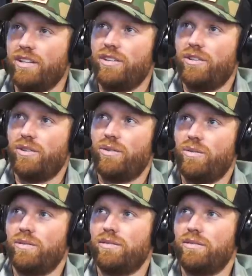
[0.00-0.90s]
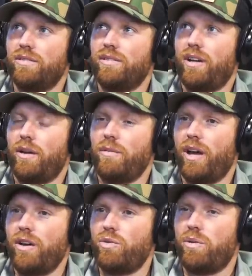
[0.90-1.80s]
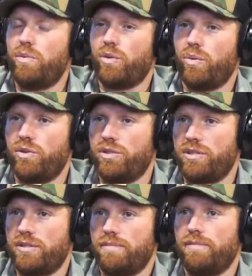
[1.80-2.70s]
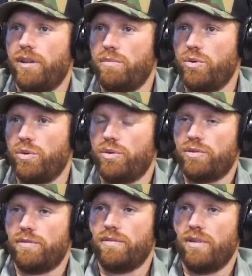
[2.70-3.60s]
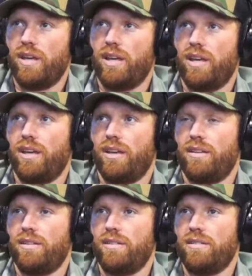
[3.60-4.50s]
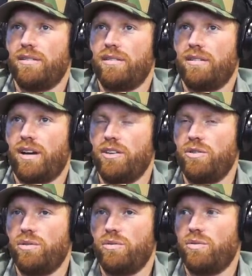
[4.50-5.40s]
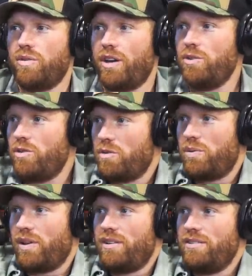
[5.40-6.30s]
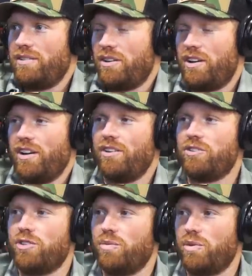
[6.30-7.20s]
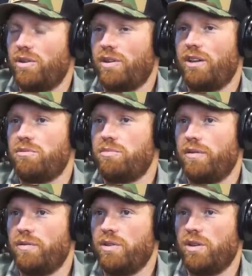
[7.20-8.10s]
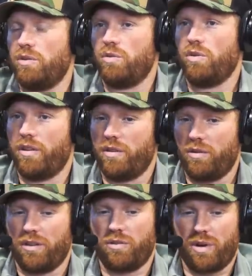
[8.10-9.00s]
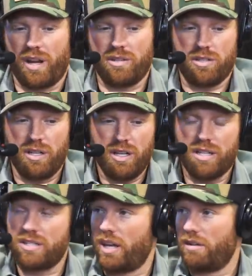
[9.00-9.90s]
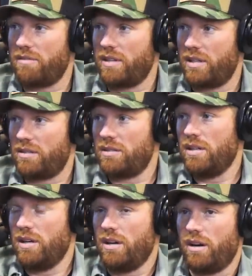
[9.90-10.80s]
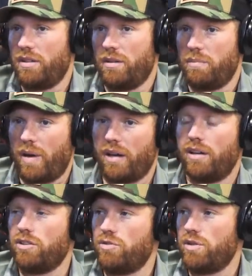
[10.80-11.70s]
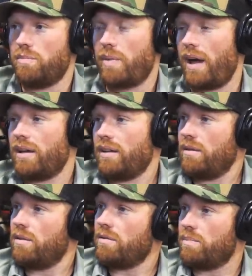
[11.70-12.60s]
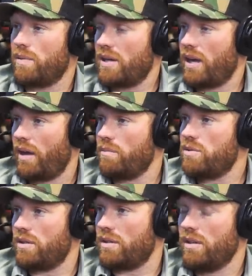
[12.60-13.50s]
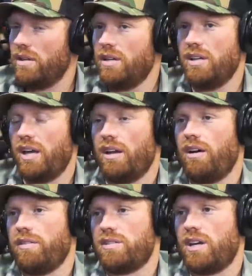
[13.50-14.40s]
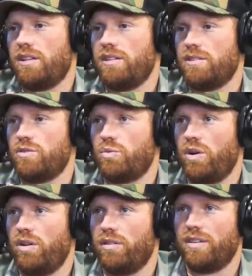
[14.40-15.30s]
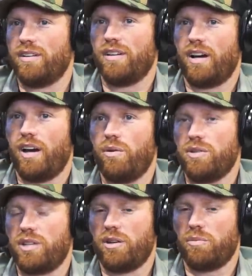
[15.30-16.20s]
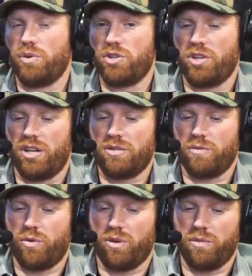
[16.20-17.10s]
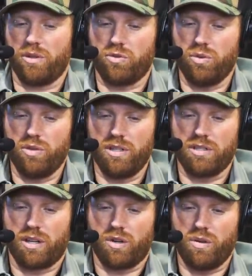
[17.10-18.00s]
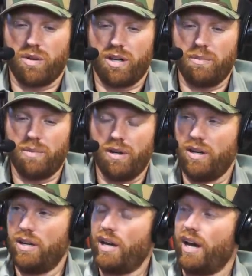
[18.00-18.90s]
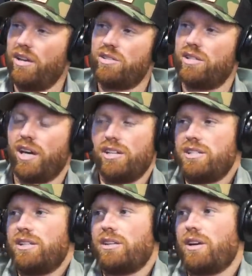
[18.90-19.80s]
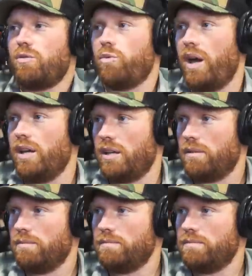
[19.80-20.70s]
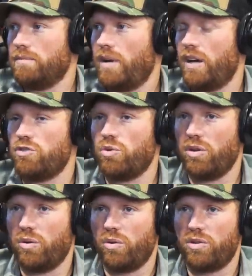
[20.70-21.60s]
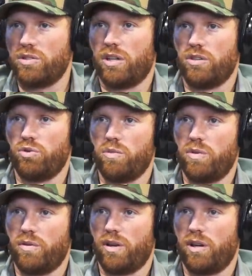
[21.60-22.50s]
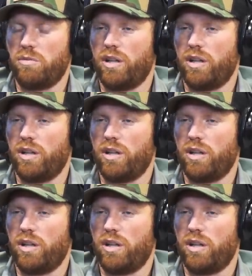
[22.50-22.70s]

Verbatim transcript: You know, I mean I grew up with horses and mules and I knew I knew their place. You know, I understood what they were capable of. You know, on the on the ranch side of things, on the backcountry packing big camps, and and on the side of things as well. And I always had an appreciation for them. But the truth is, like growing up, I used to, I just didn't like riding. I enjoyed the horses. I enjoyed being around them.